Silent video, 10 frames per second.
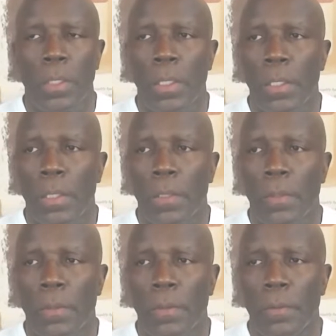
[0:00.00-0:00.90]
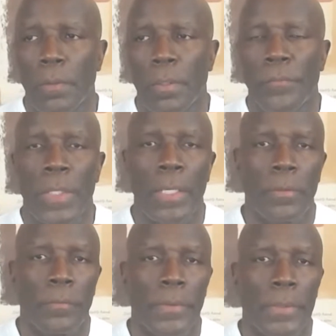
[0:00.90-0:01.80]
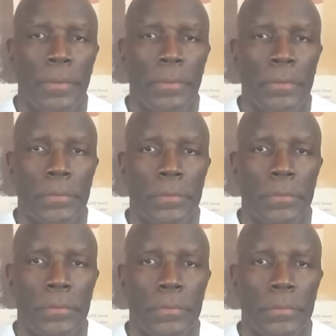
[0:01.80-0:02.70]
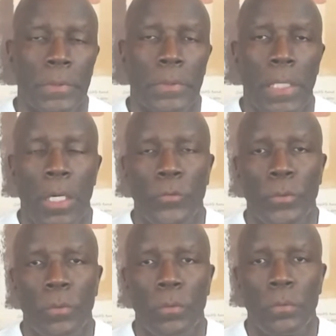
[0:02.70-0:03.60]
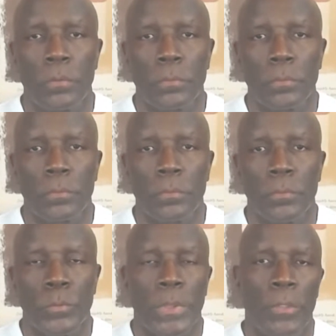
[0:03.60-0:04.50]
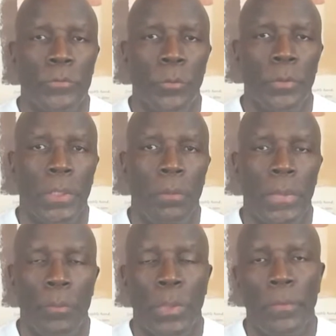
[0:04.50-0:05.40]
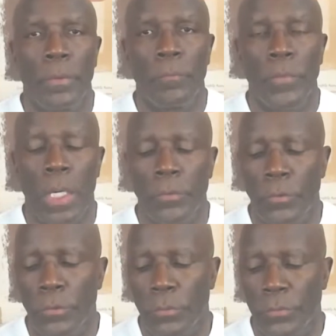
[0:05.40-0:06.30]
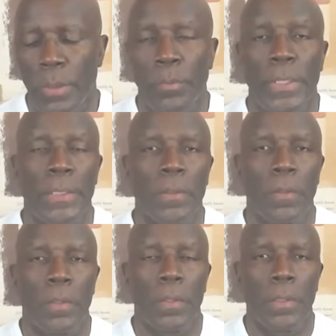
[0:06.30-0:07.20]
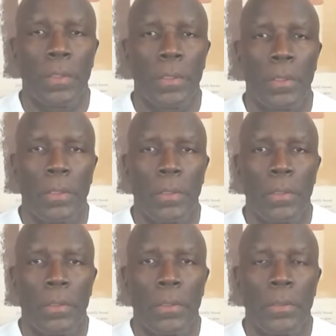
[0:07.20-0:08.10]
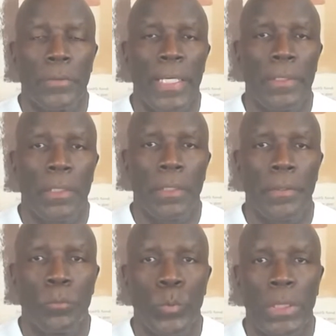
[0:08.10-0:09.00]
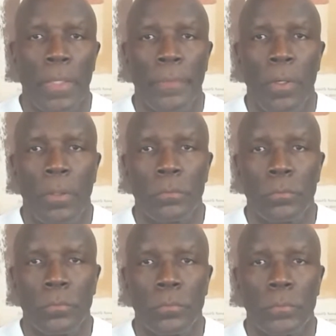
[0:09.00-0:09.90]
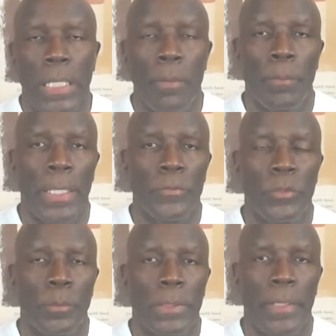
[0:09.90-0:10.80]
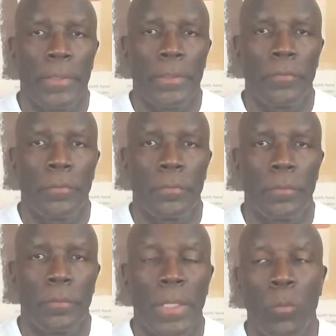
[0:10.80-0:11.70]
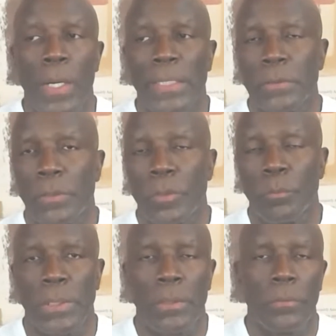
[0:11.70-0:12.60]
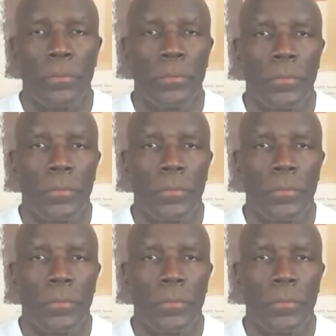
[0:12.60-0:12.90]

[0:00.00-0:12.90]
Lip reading: a father figure in the household. When I was growing up, my mother and father separated. So I had to learn what I thought, how a man should behave by watching other men